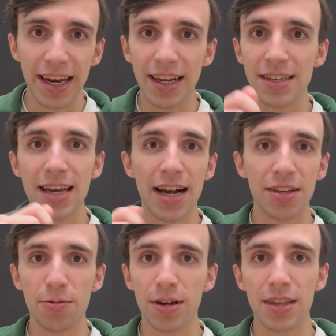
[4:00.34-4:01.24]
exactly
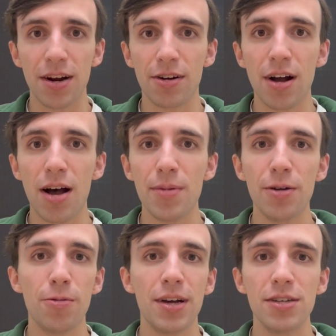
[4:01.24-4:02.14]
what their comment
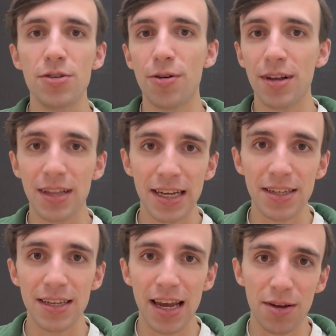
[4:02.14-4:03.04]
was, or at
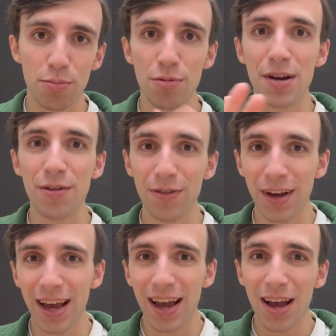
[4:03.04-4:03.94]
least a brief
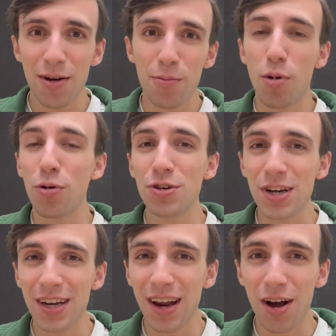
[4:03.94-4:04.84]

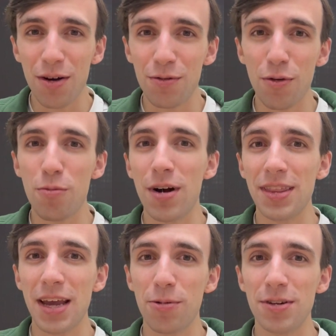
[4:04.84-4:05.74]
portion of what
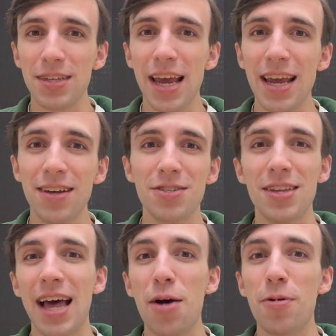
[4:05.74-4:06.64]
they were saying, so
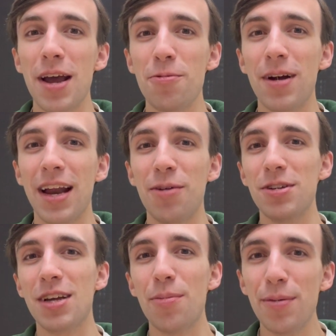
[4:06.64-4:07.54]
that way when I was
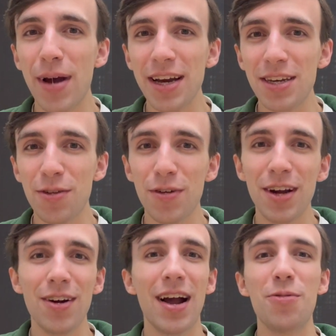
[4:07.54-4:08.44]
coming back to the
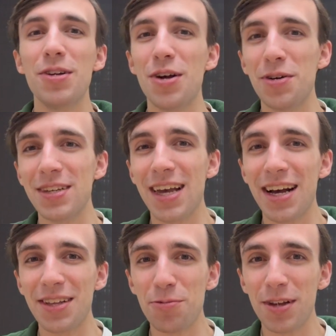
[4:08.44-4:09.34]
figure, I would know
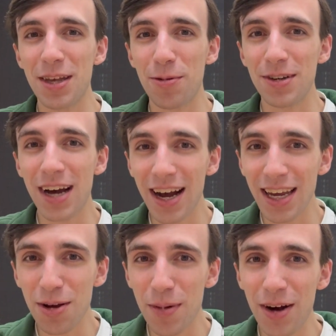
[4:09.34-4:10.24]
exactly what they were
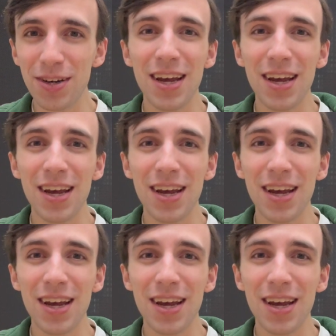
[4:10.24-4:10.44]
talking about